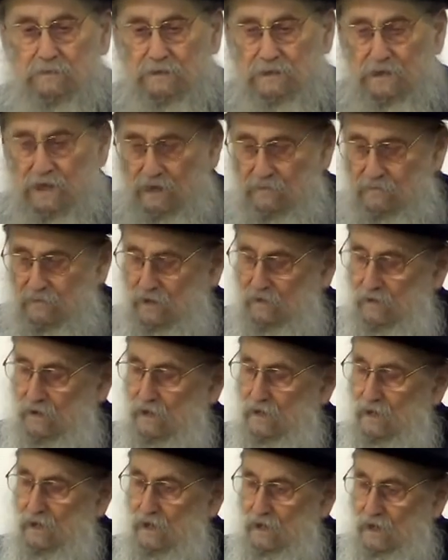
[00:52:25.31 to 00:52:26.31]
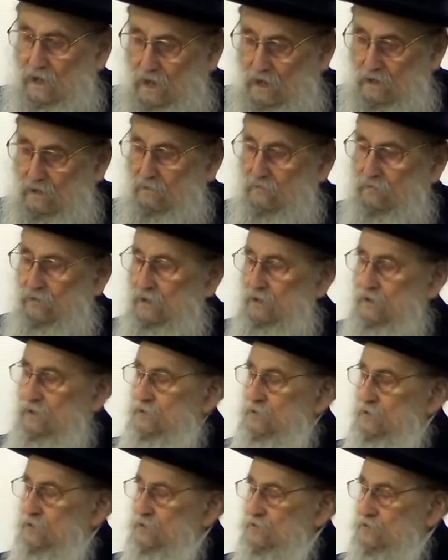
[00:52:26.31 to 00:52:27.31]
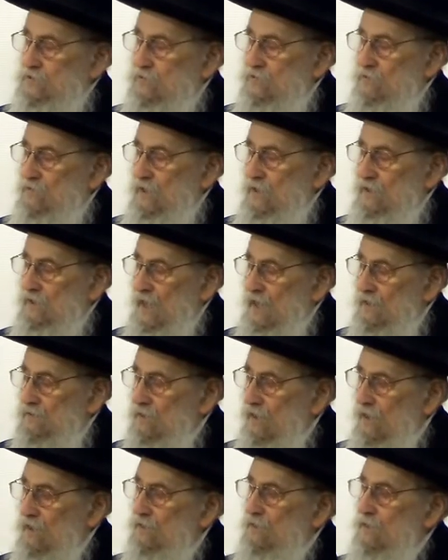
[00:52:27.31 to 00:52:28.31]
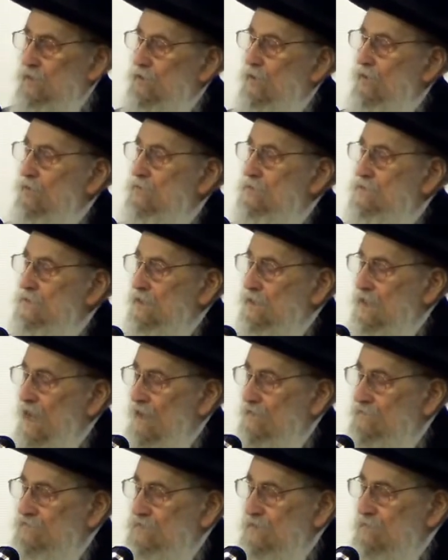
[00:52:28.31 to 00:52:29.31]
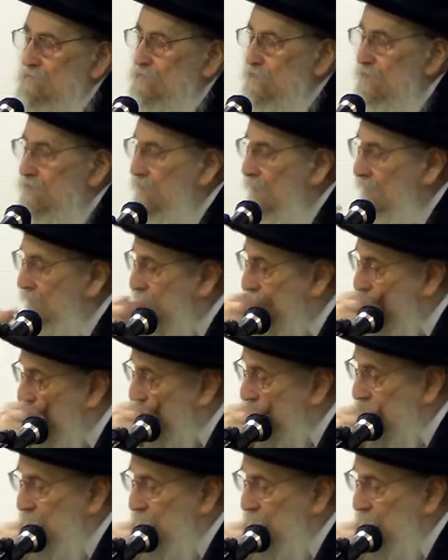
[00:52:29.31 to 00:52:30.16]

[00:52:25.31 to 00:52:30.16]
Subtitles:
He became a religious Jew, and he had other goals in life simply than to